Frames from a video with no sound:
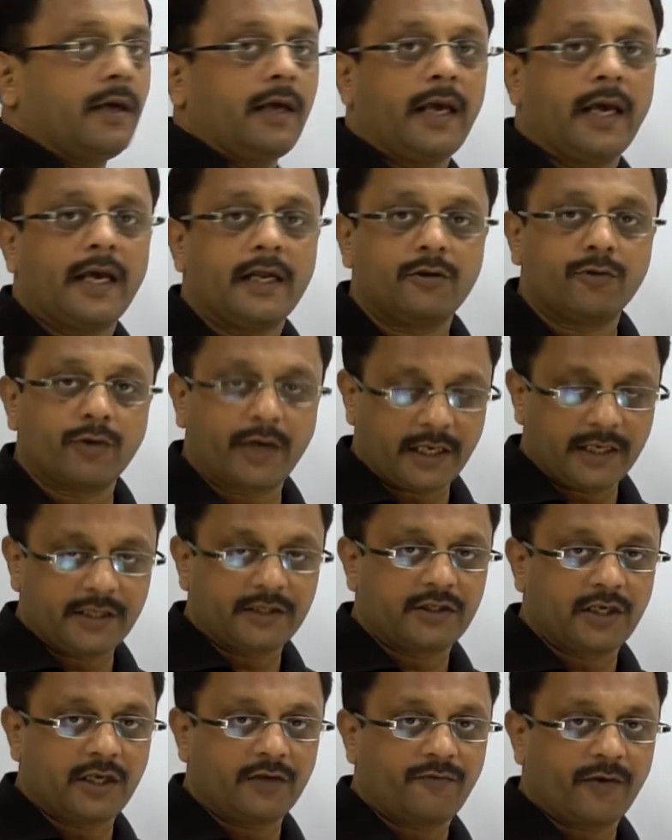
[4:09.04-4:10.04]
L you can
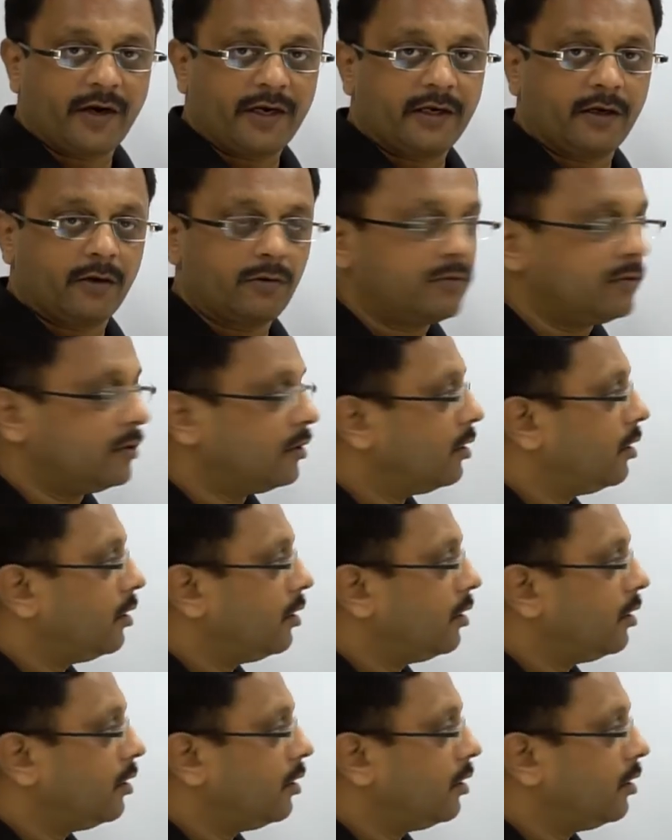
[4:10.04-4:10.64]
easily find out.